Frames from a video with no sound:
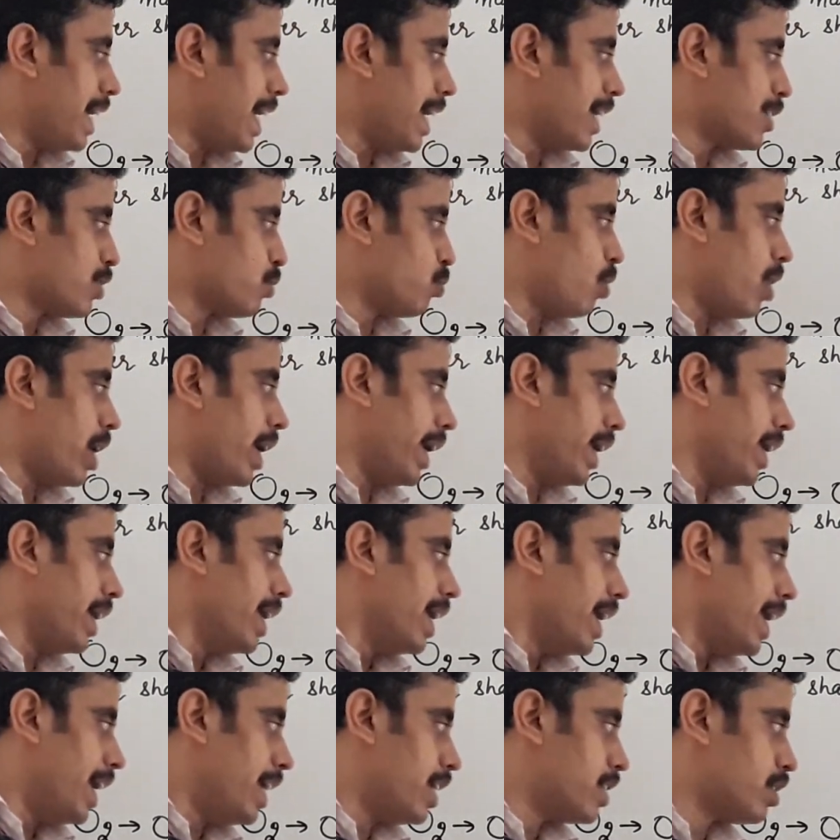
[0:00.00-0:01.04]
That's
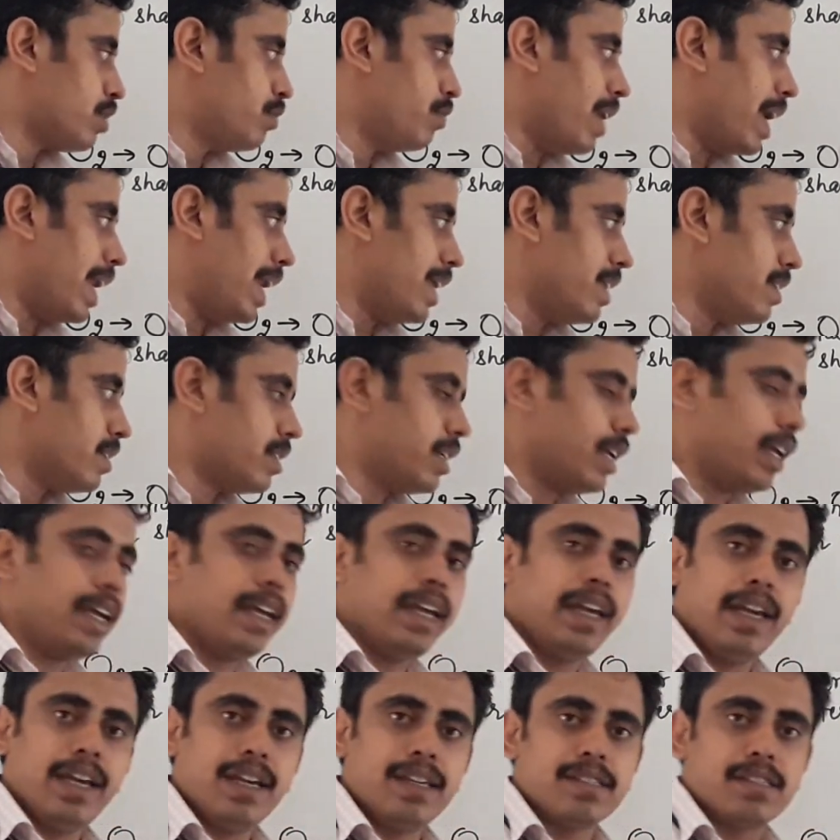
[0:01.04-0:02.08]
why its
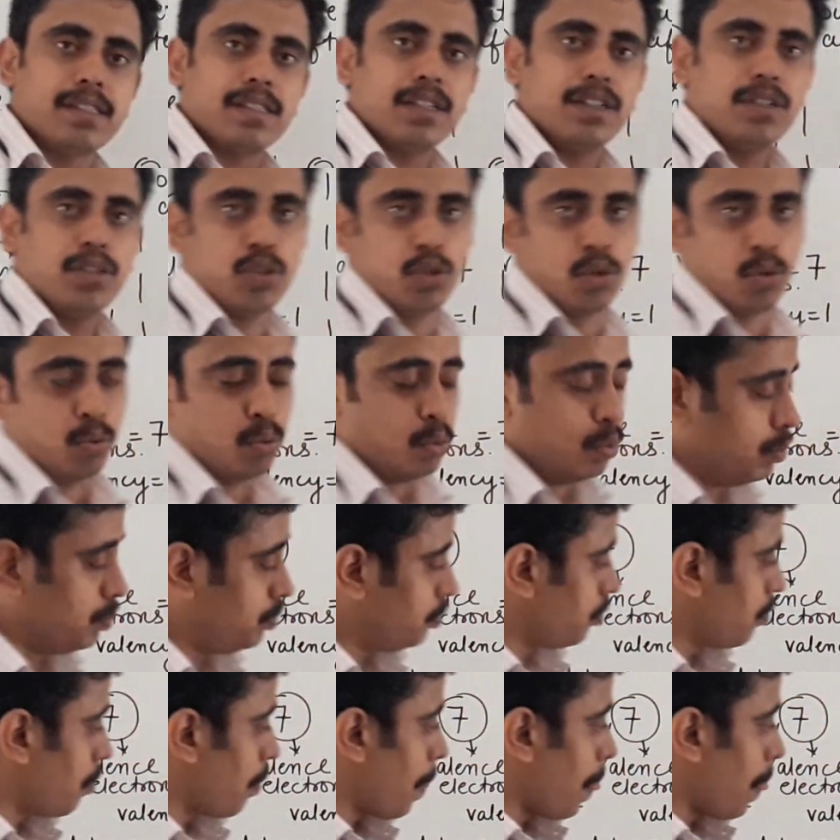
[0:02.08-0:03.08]
valency is 2.